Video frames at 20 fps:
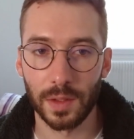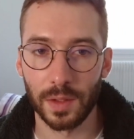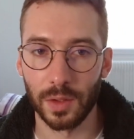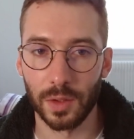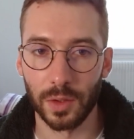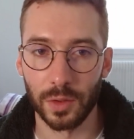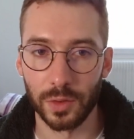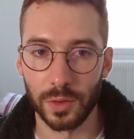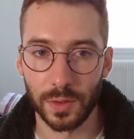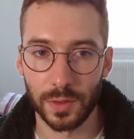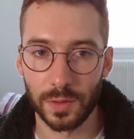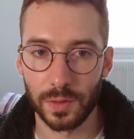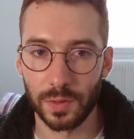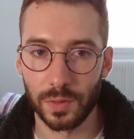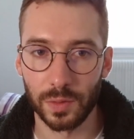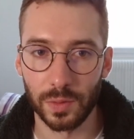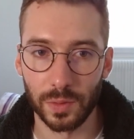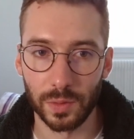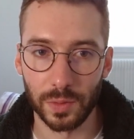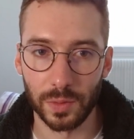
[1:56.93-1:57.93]
or just
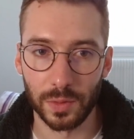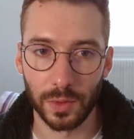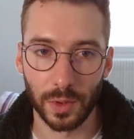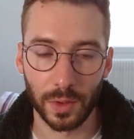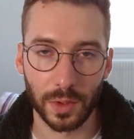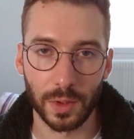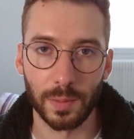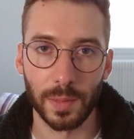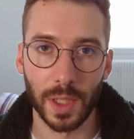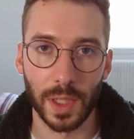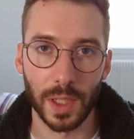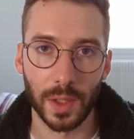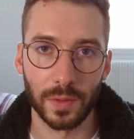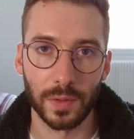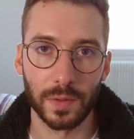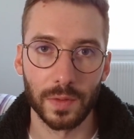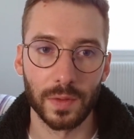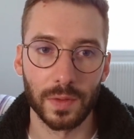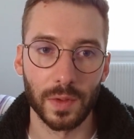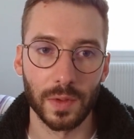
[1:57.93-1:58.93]
to talk
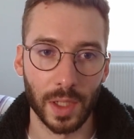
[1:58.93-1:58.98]
about